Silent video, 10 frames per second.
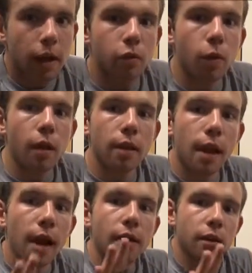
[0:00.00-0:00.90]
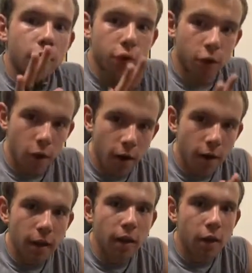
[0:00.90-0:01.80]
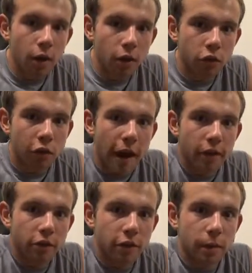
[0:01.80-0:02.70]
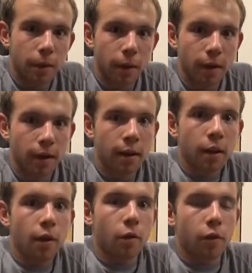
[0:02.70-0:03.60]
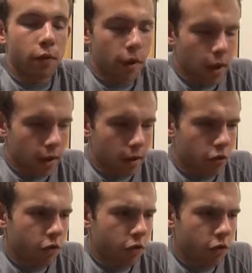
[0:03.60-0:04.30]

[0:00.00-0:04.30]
It's a lot. It's really good strategy to put with the uh,